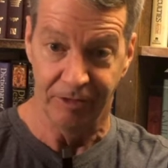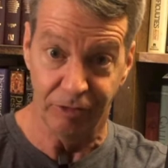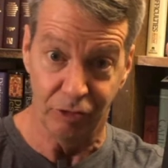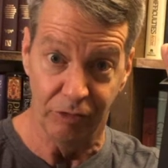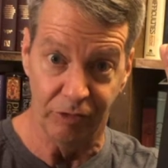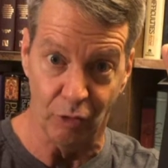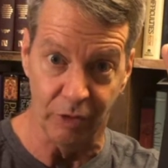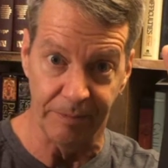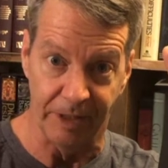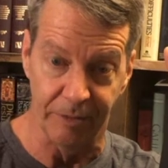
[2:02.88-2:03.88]
It's true
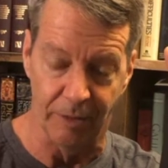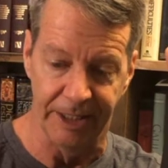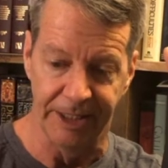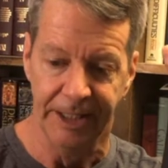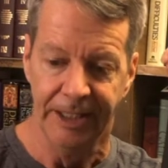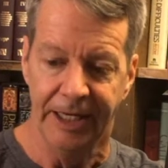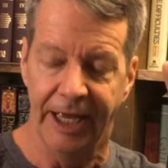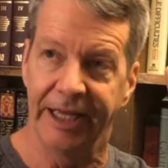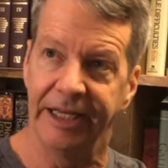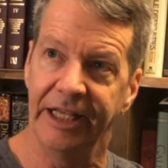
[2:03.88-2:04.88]
story, by the way.
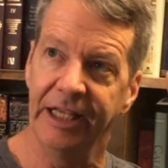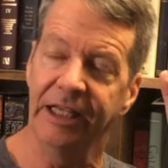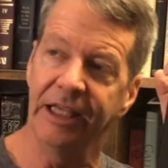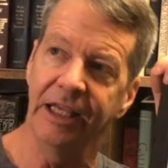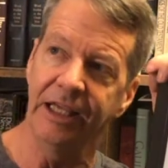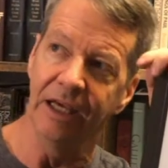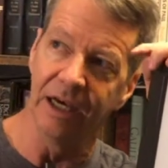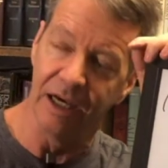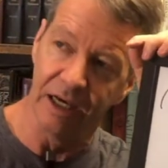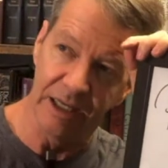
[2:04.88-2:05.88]
And he he
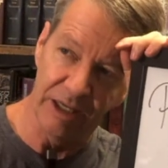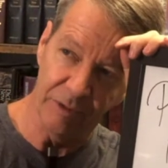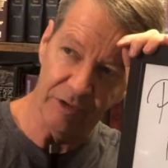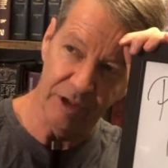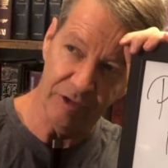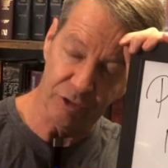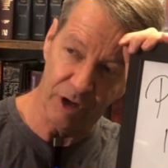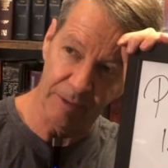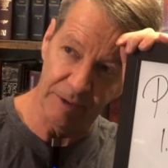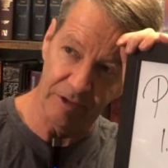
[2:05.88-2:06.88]
uh, he was in his
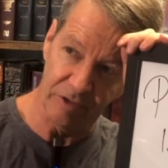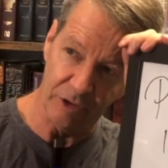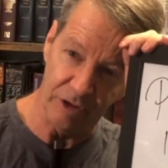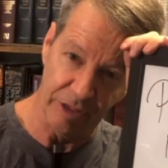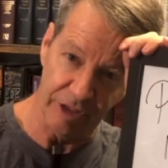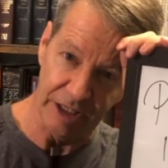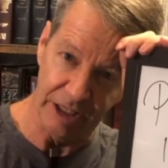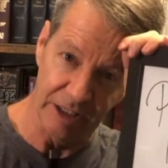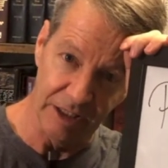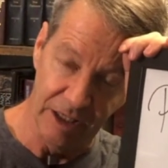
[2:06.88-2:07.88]
tribe and he started
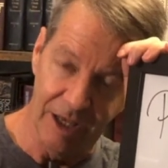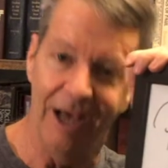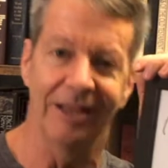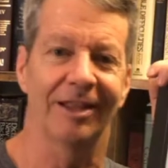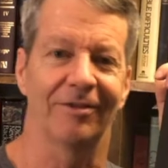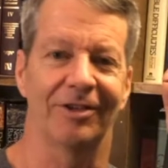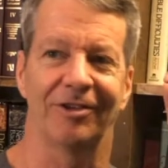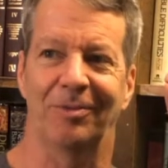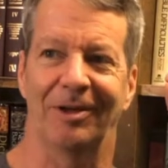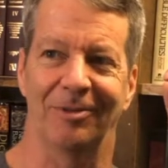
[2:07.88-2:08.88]
thinking. I love
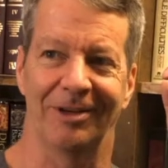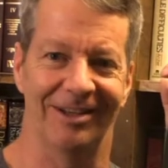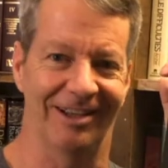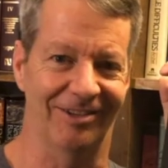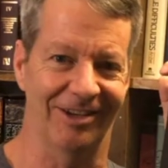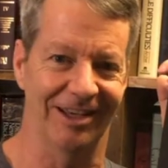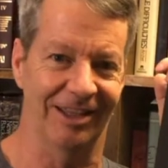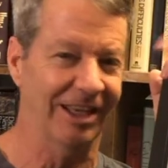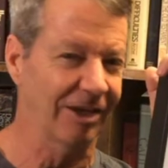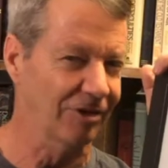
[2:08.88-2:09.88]
this, by the way, in Isaiah. I
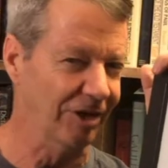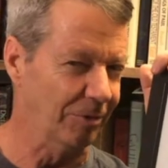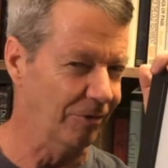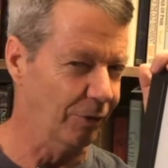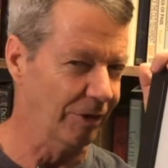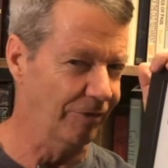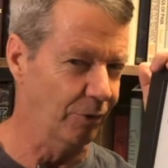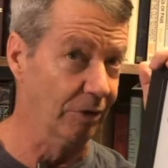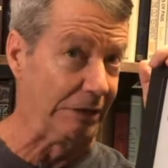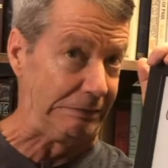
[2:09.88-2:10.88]
think it's chapter
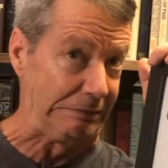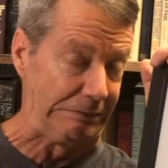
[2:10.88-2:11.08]
44.